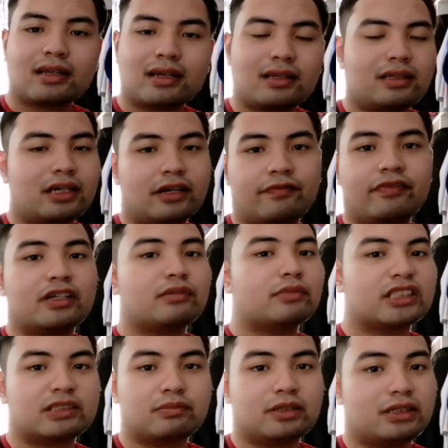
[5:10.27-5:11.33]
And yeah, I failed
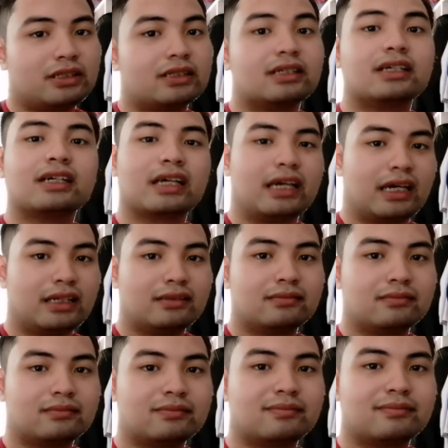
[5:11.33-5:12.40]
miserably again.
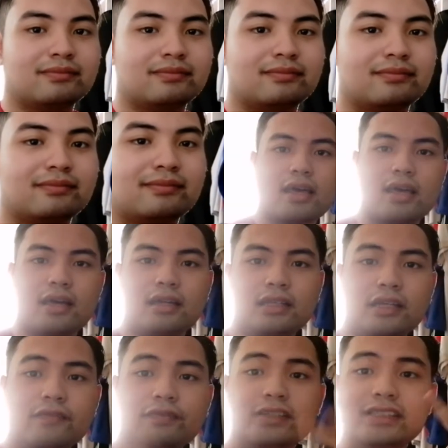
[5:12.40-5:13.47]

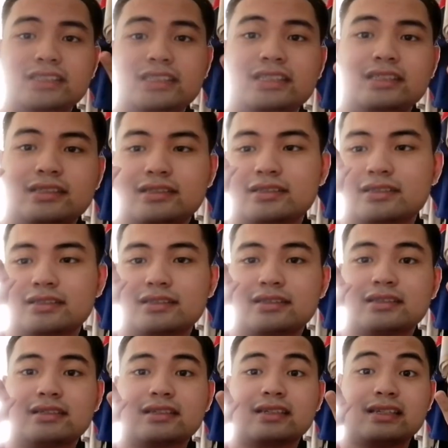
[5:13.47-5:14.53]
Day 30.
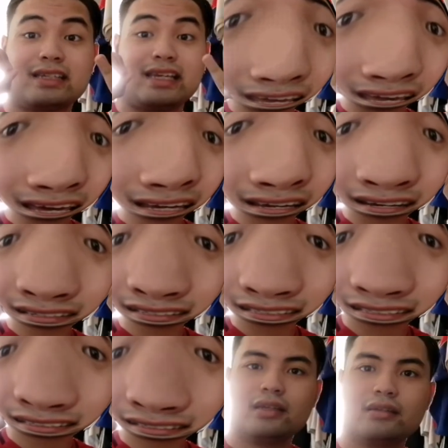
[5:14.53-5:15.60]
Yeah, I got
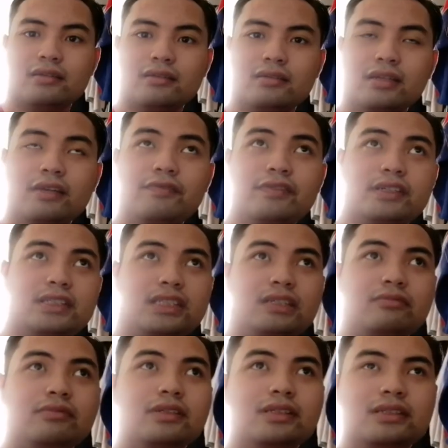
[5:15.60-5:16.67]
it. Day
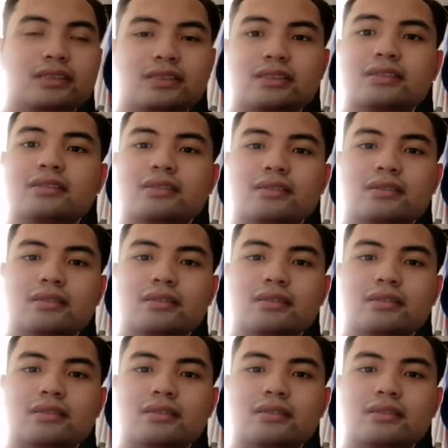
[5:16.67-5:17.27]
30 was